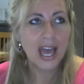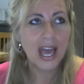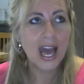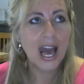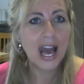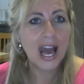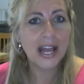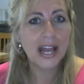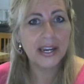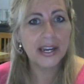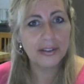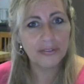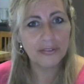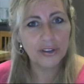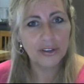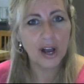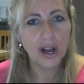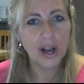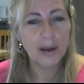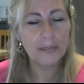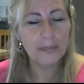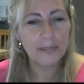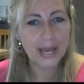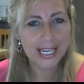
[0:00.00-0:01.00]
and if you
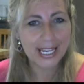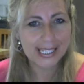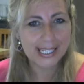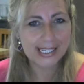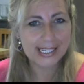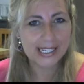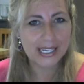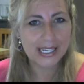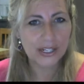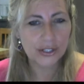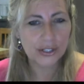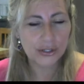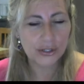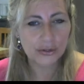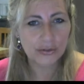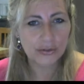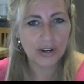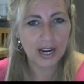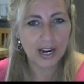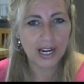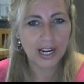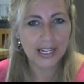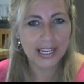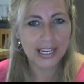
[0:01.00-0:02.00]
are based in
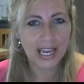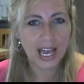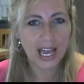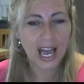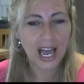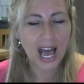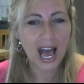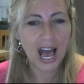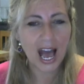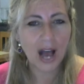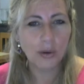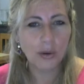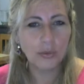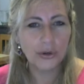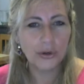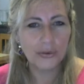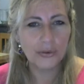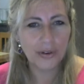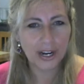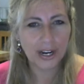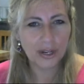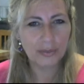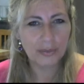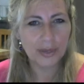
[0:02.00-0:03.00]
Australia, I would
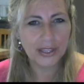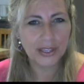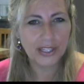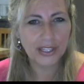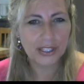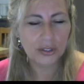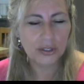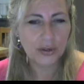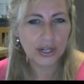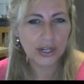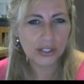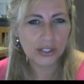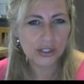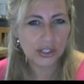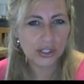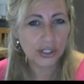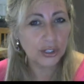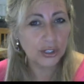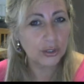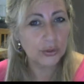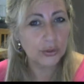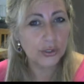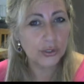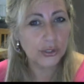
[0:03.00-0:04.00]
recommend that you actually
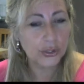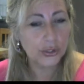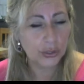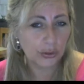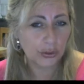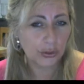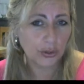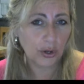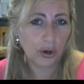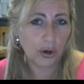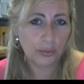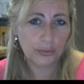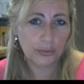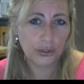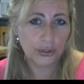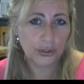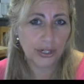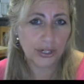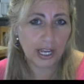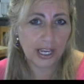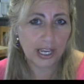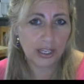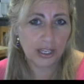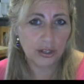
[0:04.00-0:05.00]
use
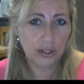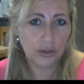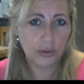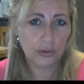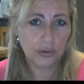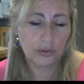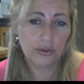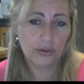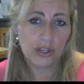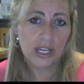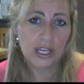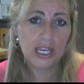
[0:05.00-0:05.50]
.com.au.